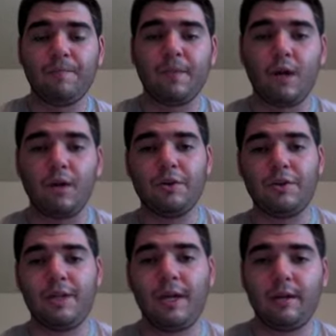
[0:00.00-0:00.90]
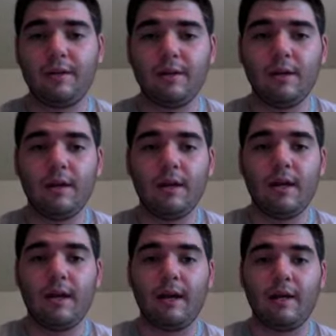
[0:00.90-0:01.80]
understand
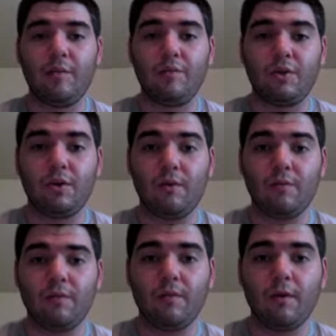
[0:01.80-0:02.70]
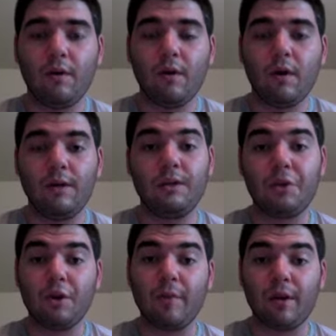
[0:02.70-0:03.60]
and observe and
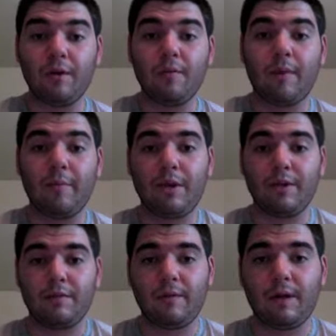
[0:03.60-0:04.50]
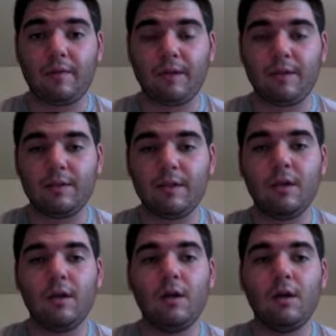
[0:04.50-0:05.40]
determine my patient's vital signs.
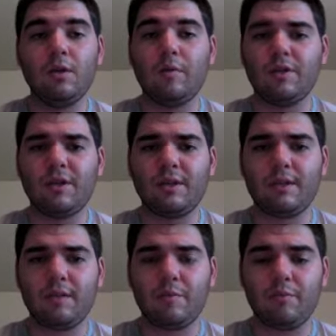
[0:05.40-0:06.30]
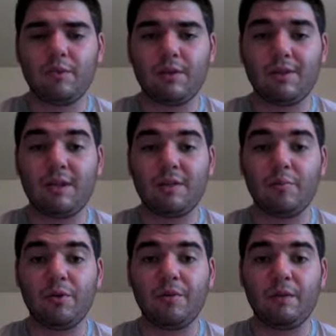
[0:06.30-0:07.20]
So I'm just going to discuss
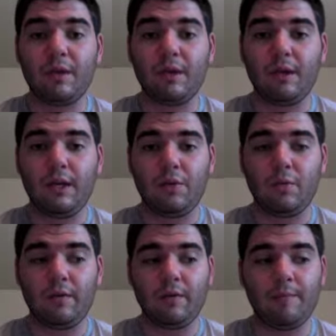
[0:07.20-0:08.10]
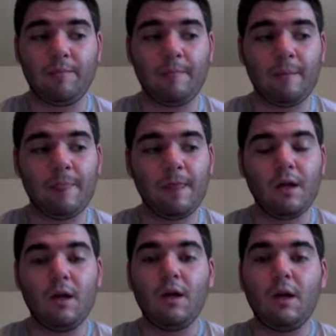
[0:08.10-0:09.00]
briefly each one of them.
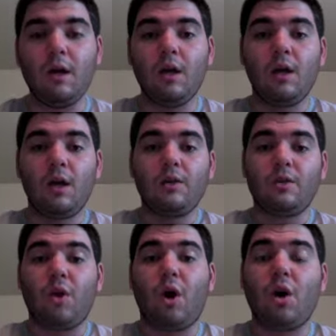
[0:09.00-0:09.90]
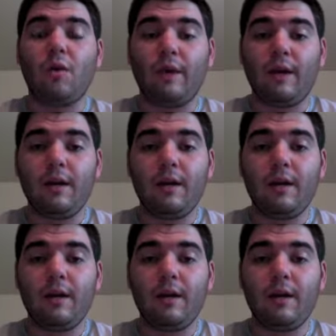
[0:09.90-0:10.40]
So the heart rate